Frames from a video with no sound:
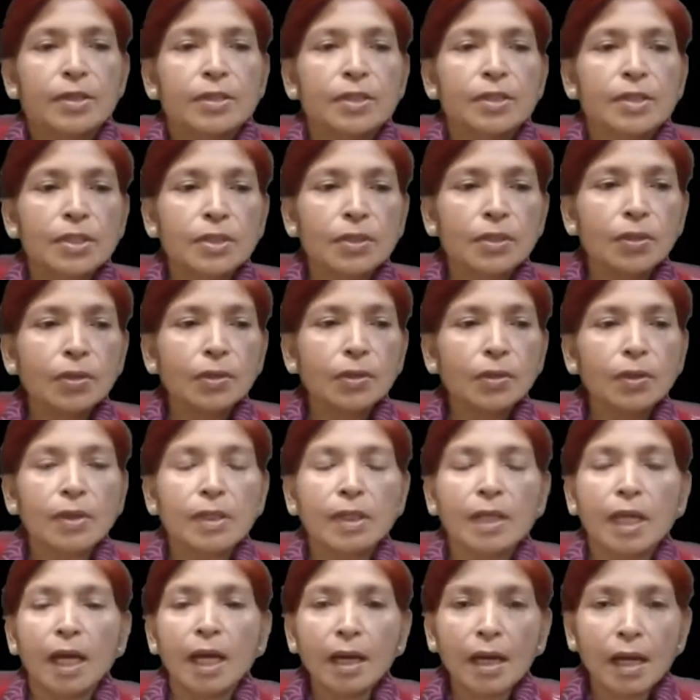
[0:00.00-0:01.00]
So,
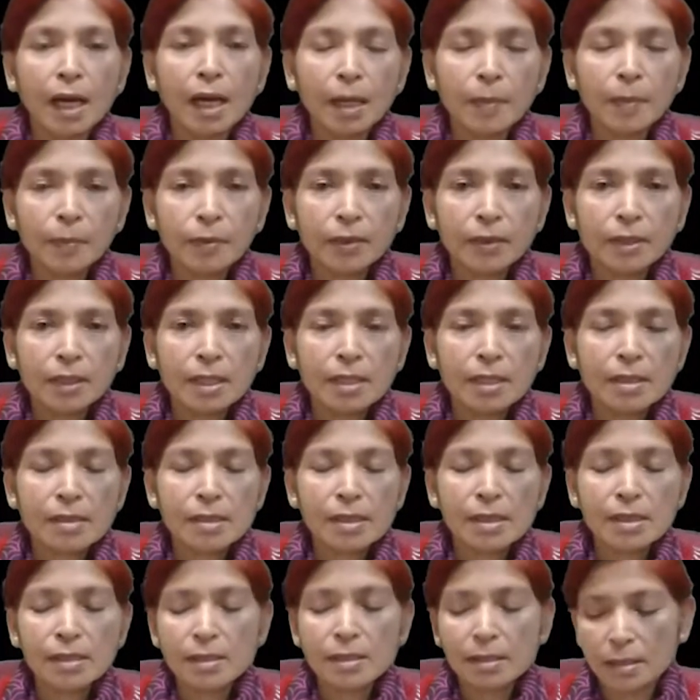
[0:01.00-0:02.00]
null
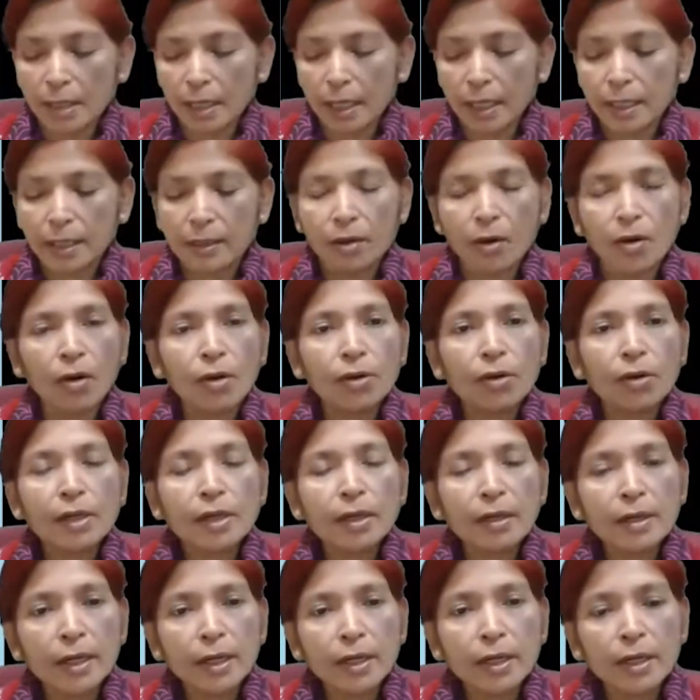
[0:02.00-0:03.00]
hypothesis and
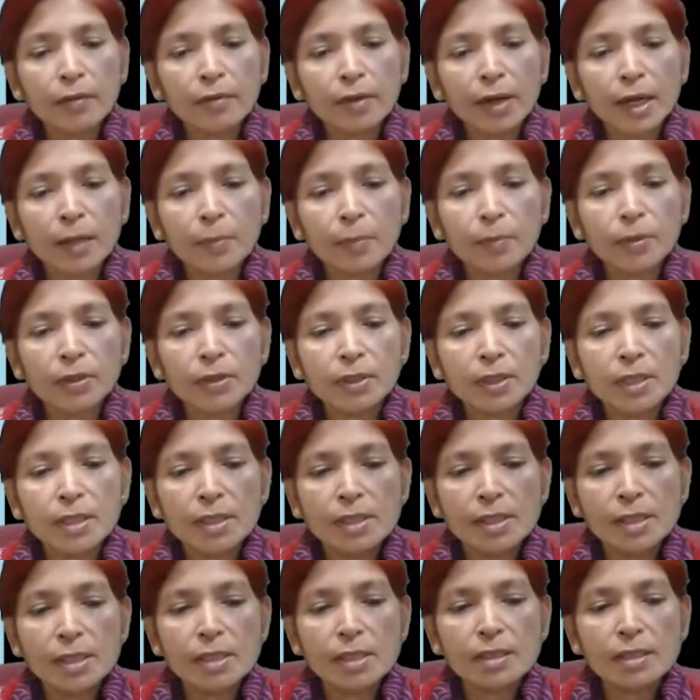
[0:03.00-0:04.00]
alternative
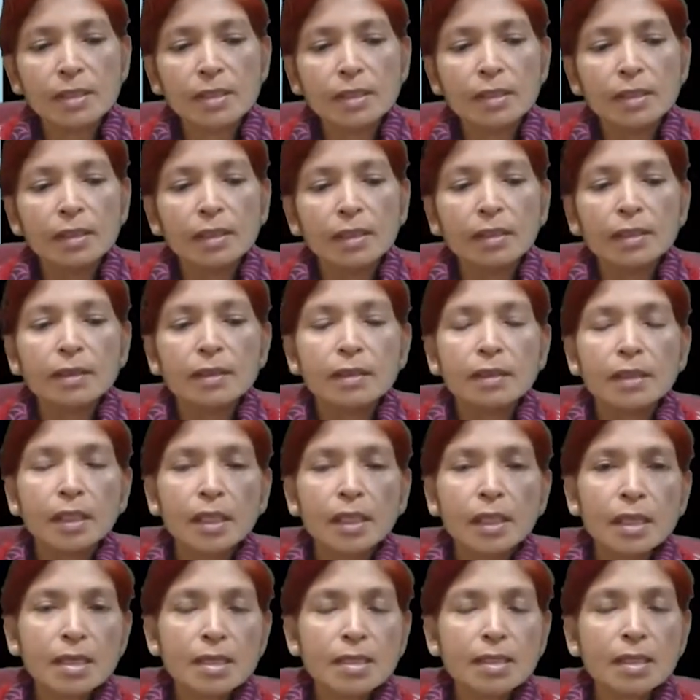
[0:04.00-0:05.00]
hypothesis,
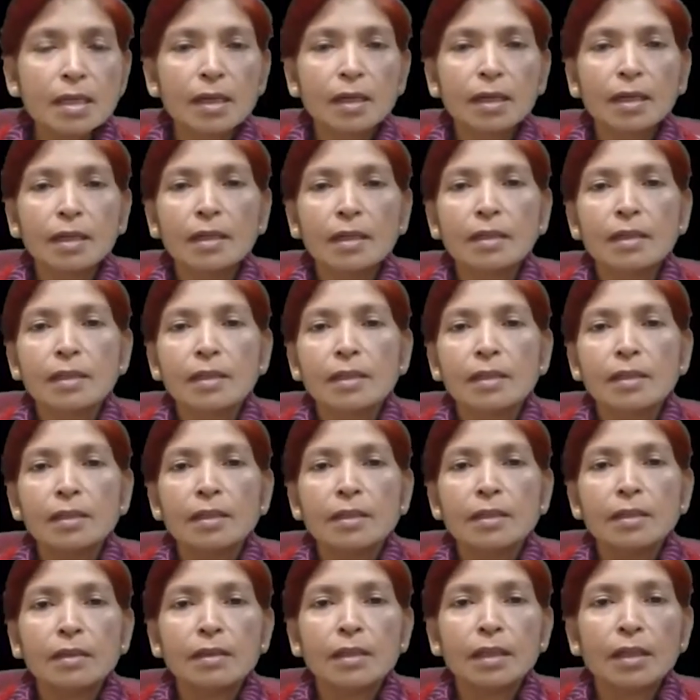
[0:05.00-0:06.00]
these are
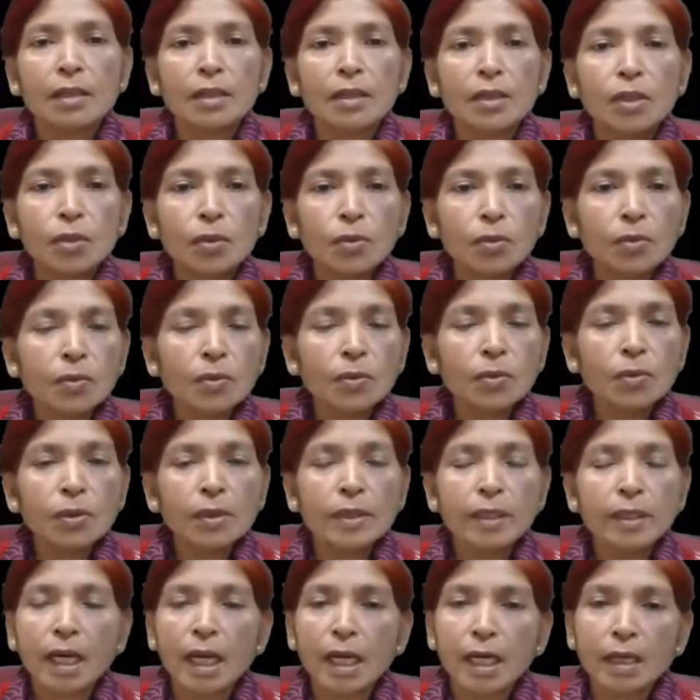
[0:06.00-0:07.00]
the two
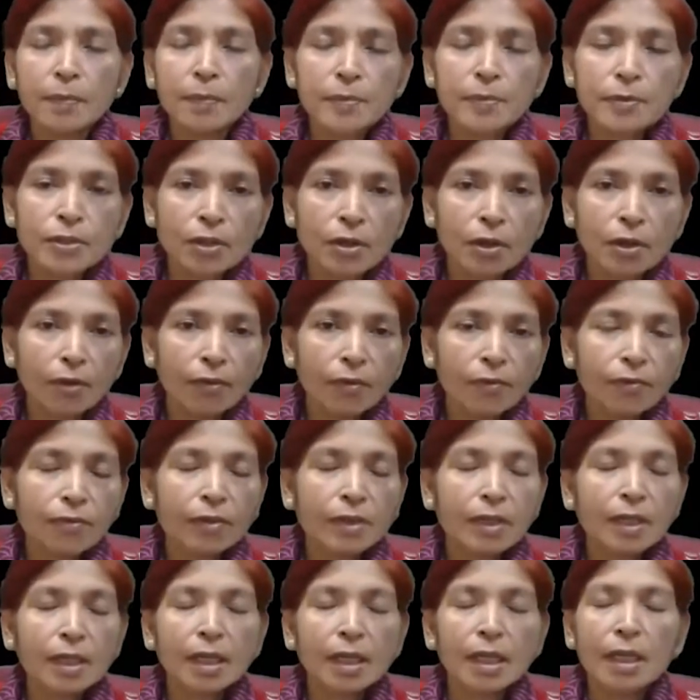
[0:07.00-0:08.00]
types of
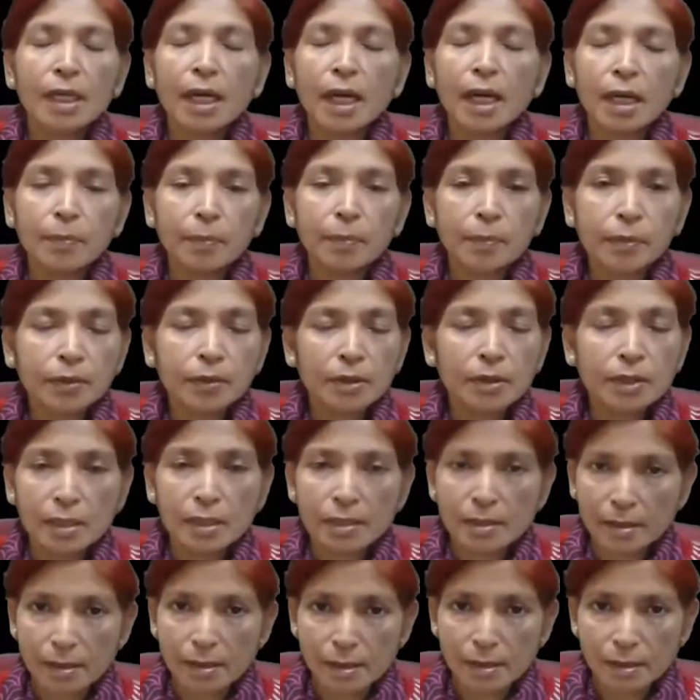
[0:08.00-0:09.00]

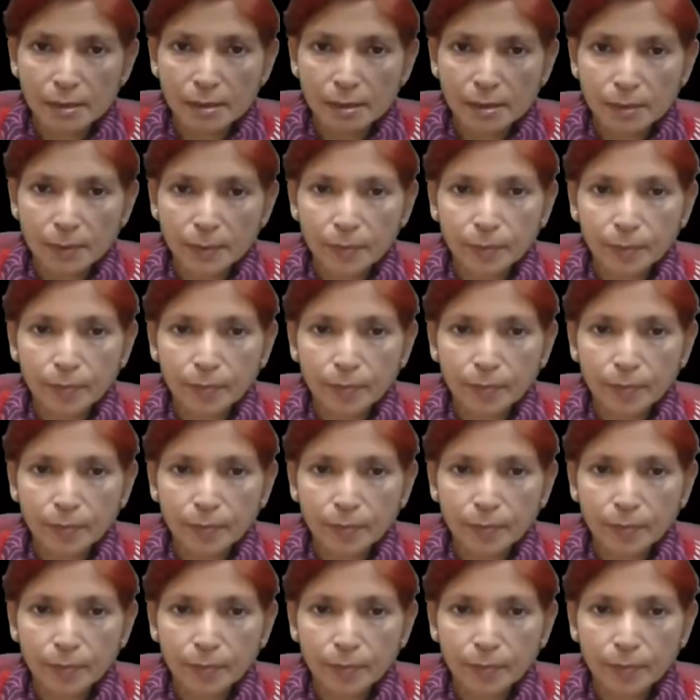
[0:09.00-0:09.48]
hypothesis,